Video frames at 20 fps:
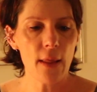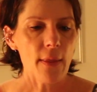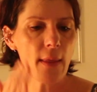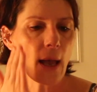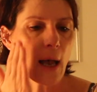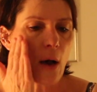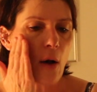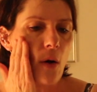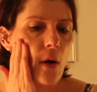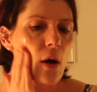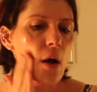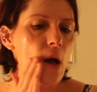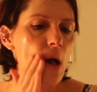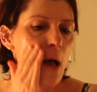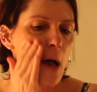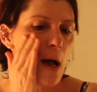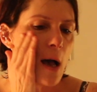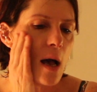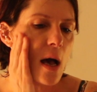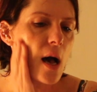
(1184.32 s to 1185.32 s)
Now,
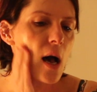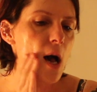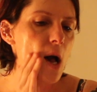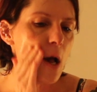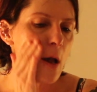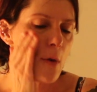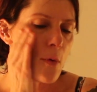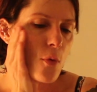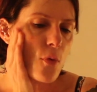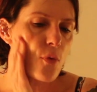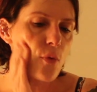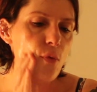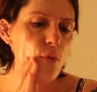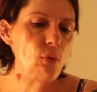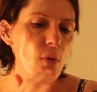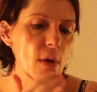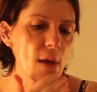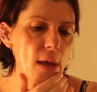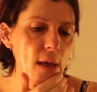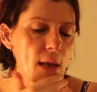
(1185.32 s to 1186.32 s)
I
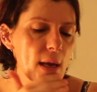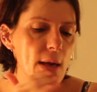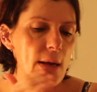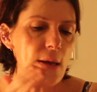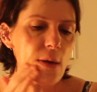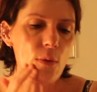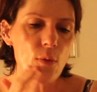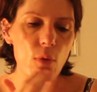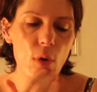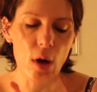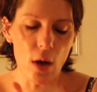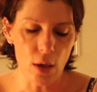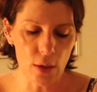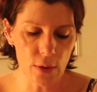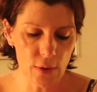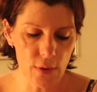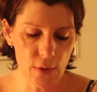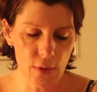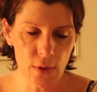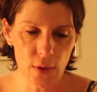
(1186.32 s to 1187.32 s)
really
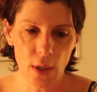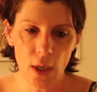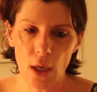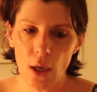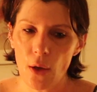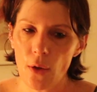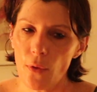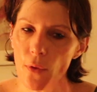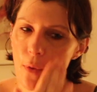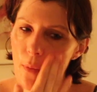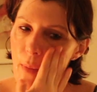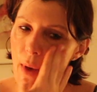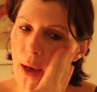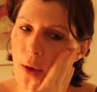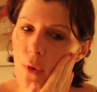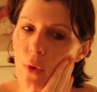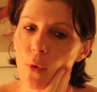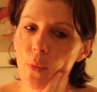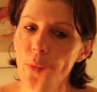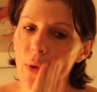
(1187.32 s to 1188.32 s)
want the
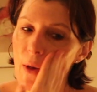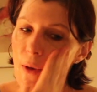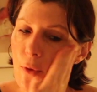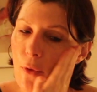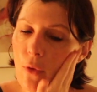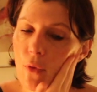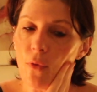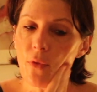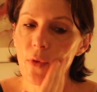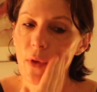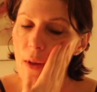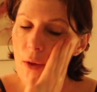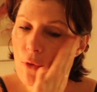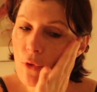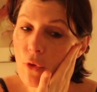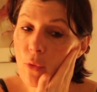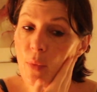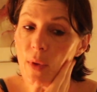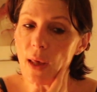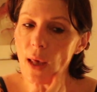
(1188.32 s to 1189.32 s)
micropeel
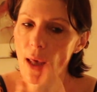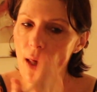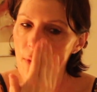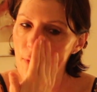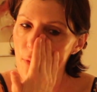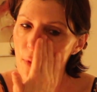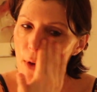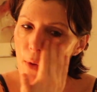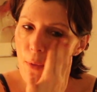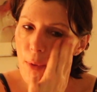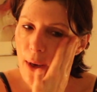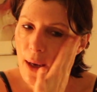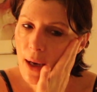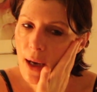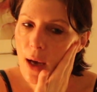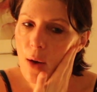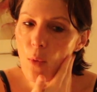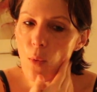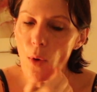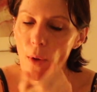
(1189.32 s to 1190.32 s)
to be
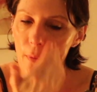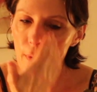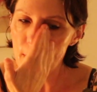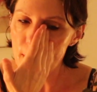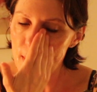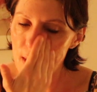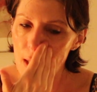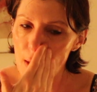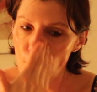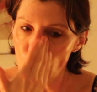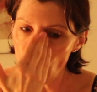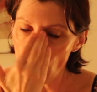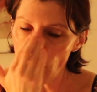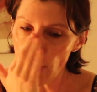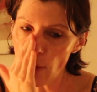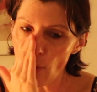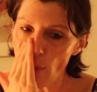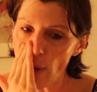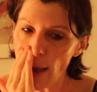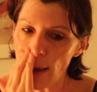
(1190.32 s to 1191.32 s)
everywhere. I want the skin to
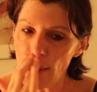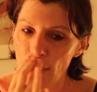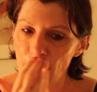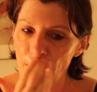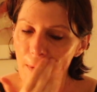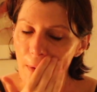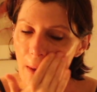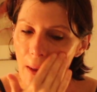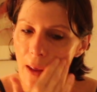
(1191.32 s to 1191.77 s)
be wet.